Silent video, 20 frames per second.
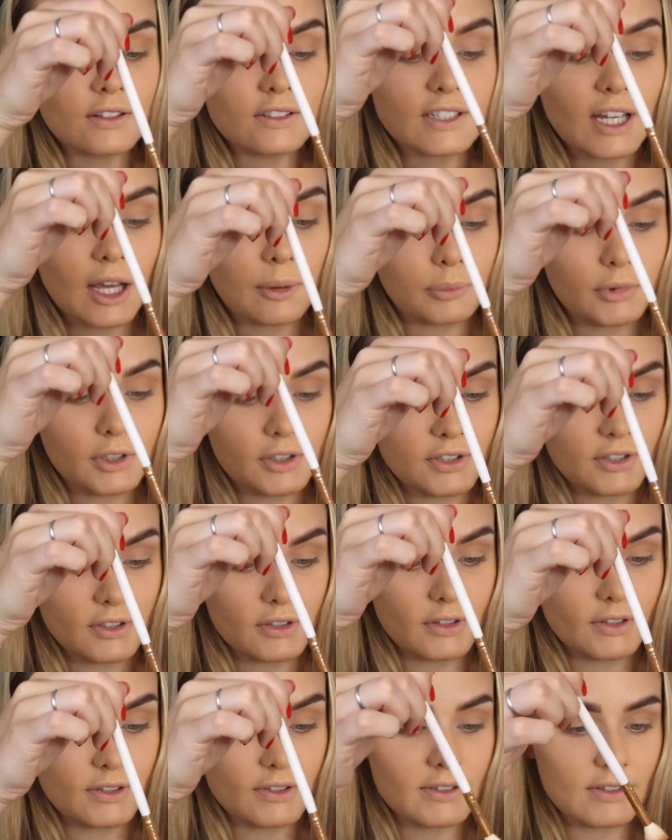tap into
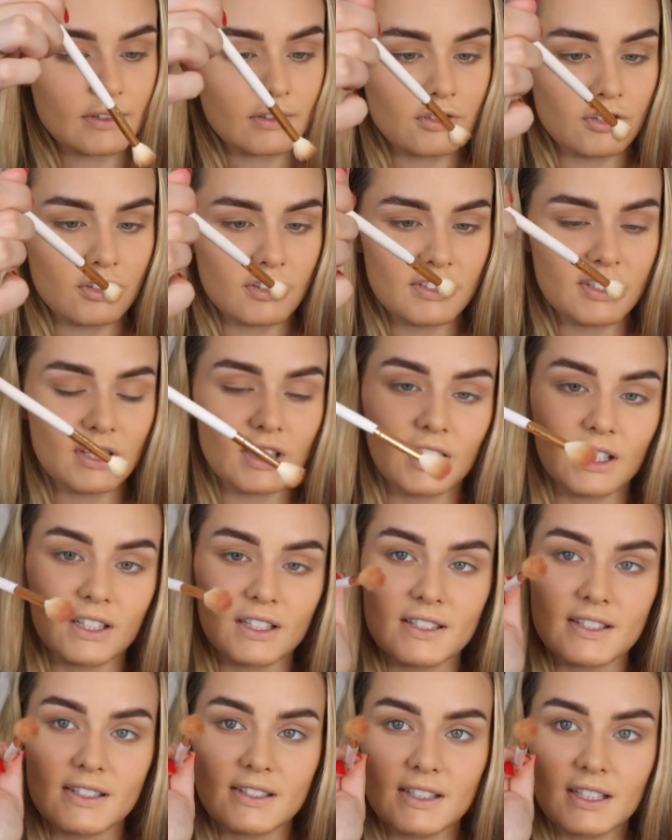this, just that I
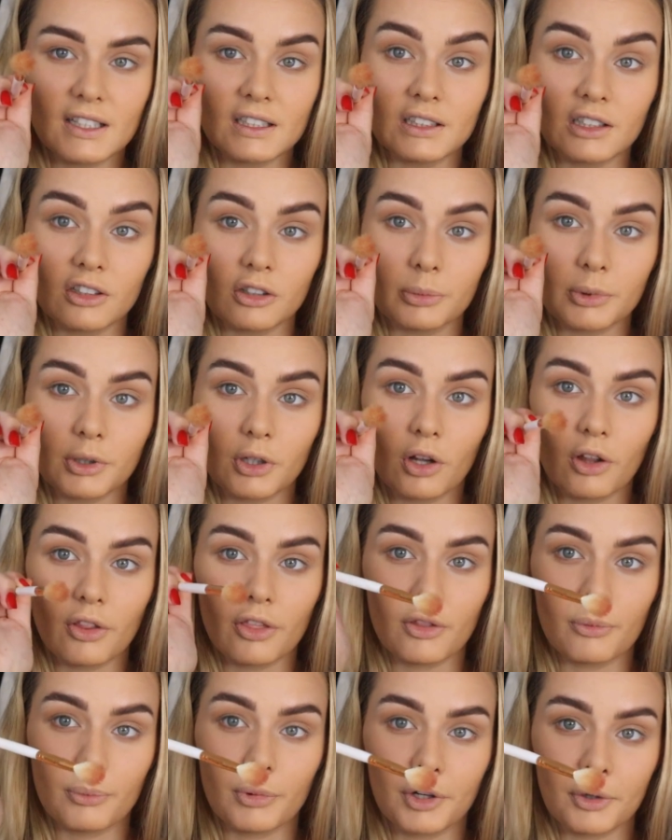can see a little bit
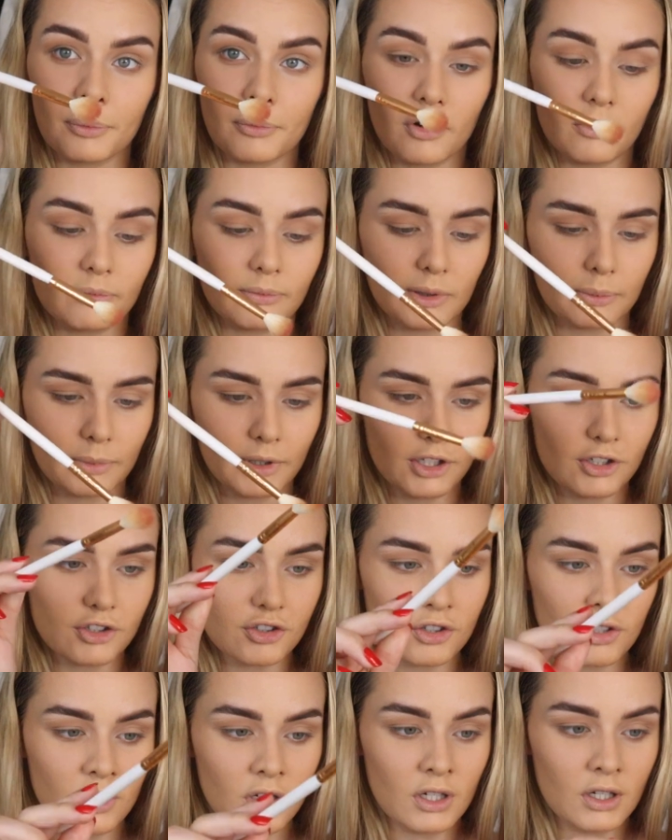on the bottom of my brush,
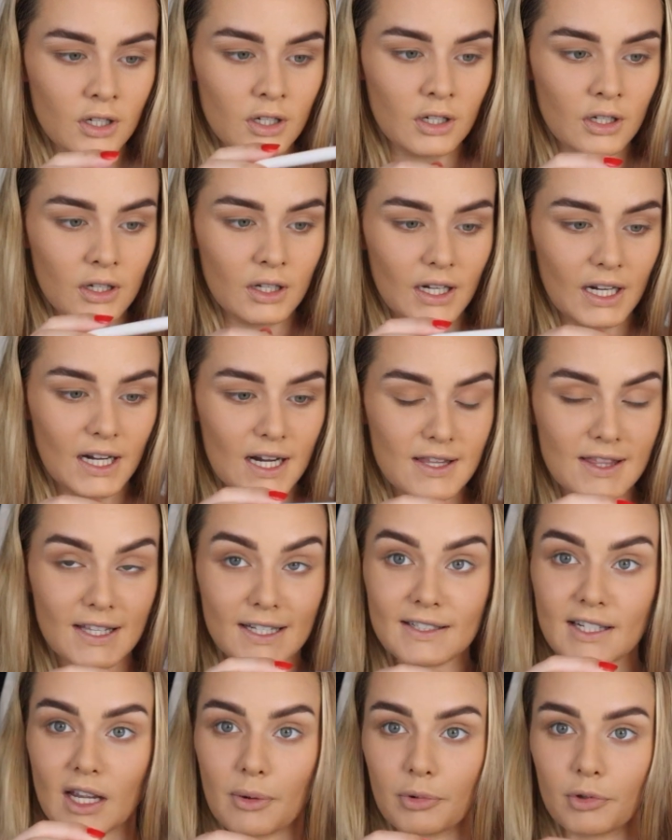and then
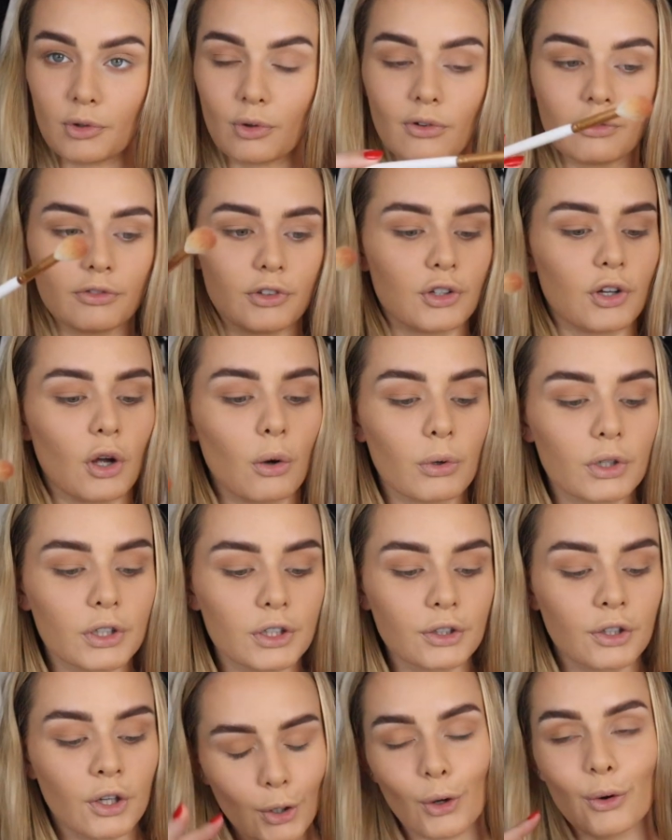tap it off. You don't want
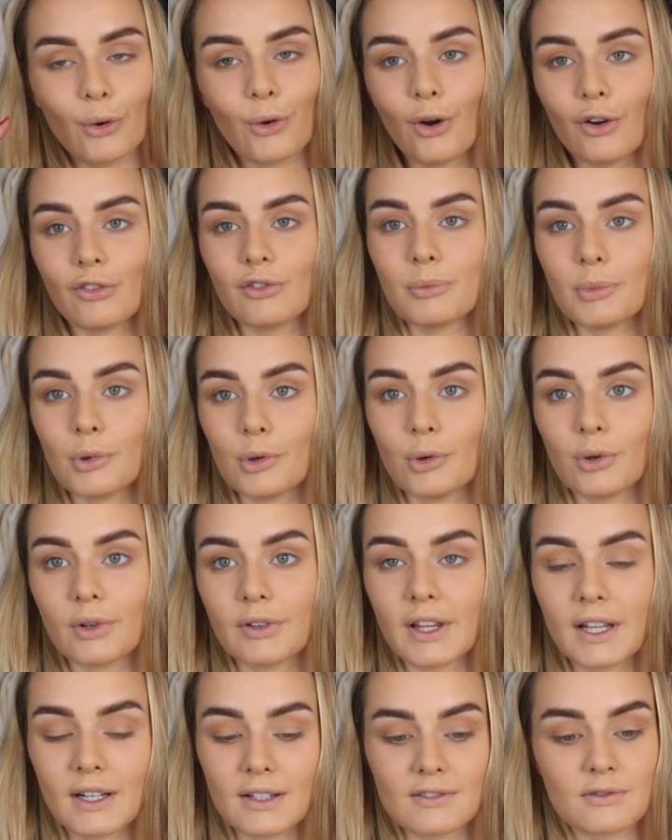to go
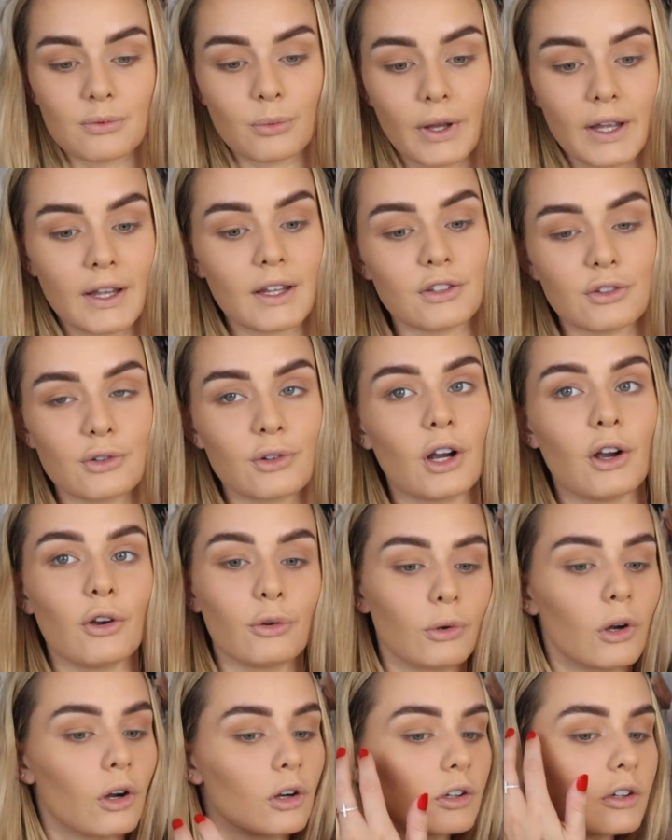overboard, that is where you go
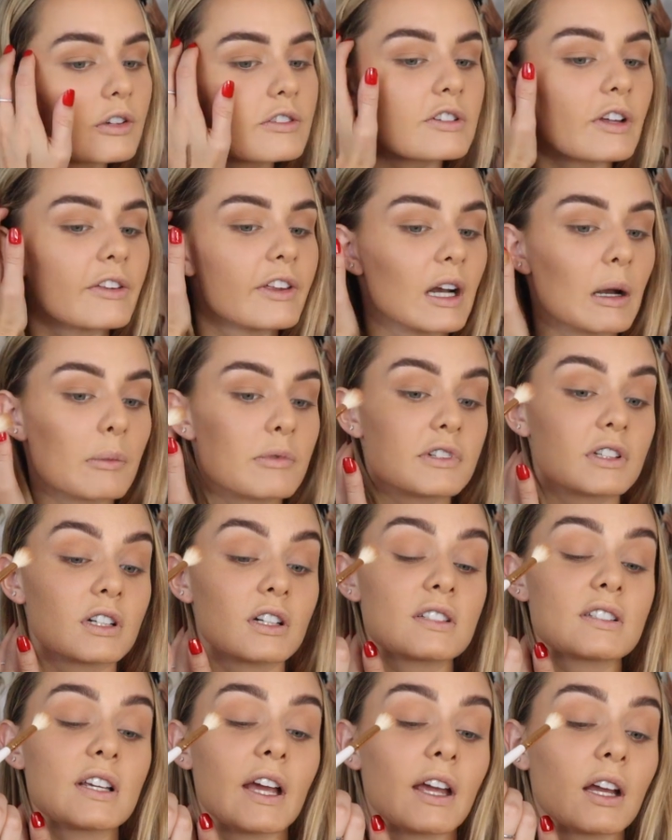wrong. So then I'm just
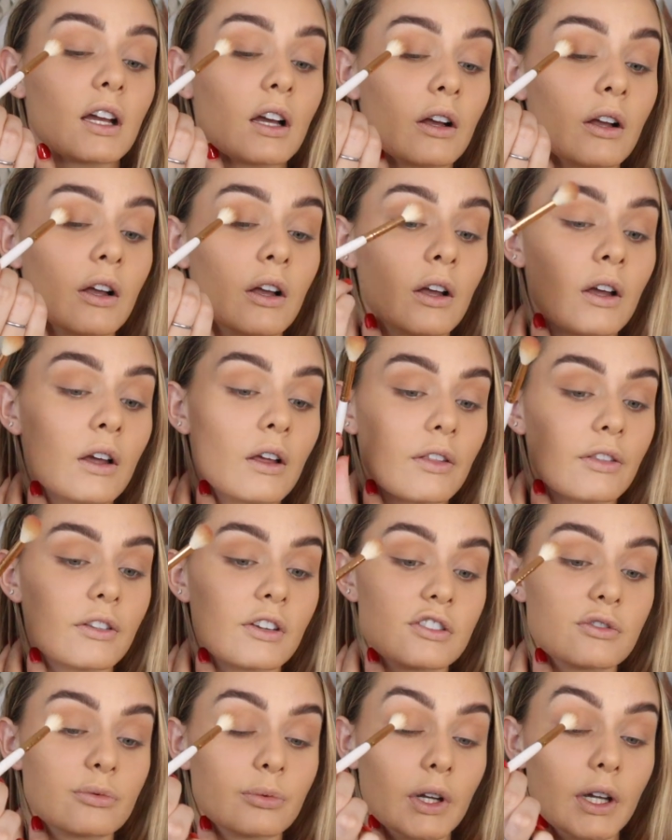going to take
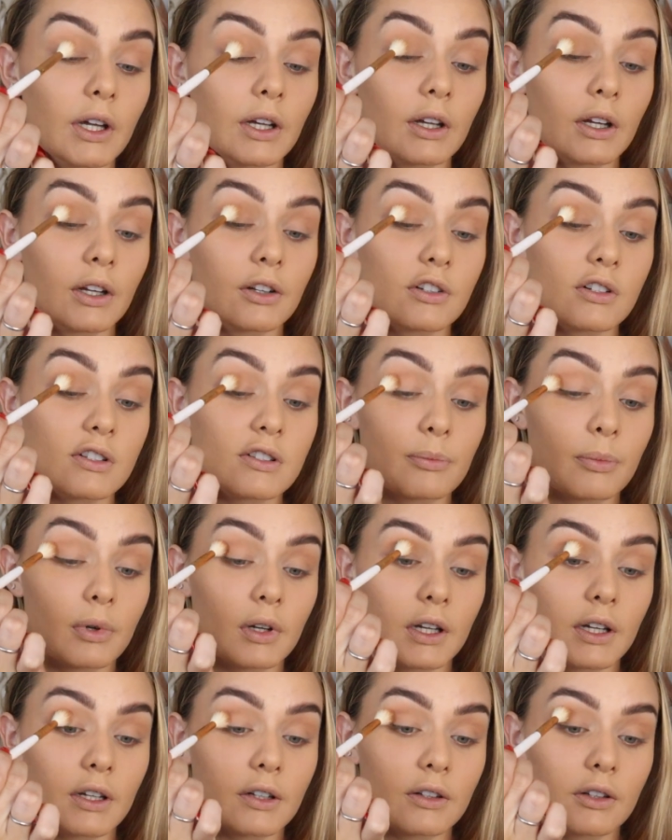this red and just
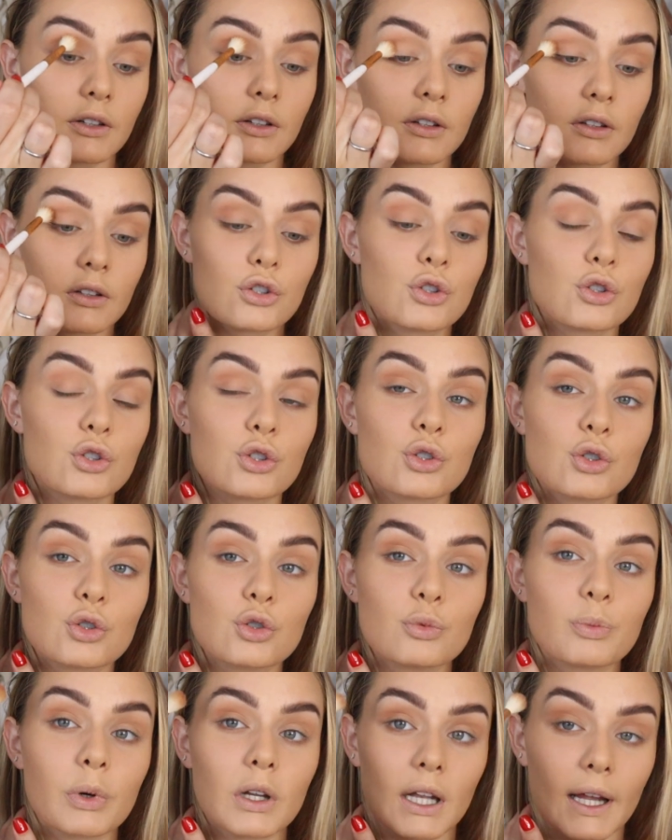blend it
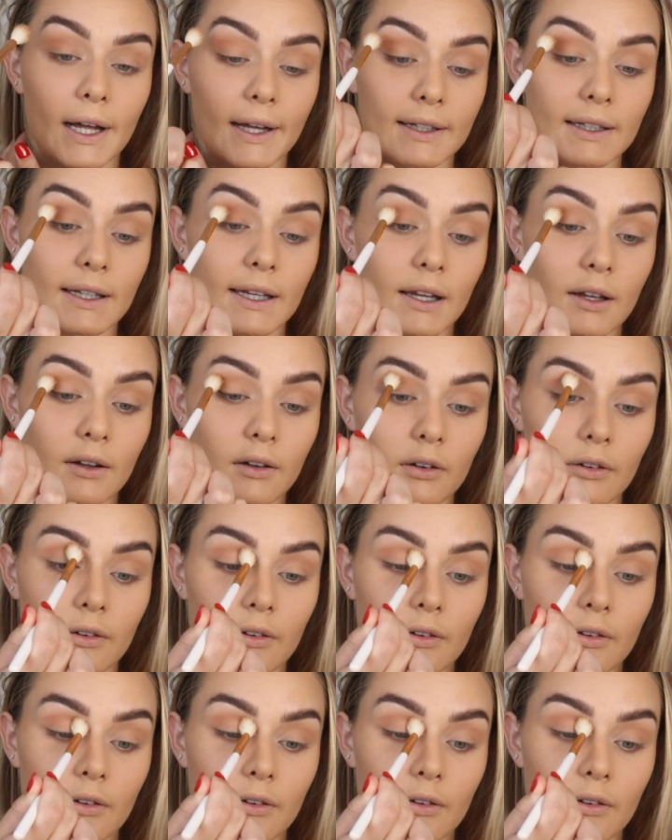super lightly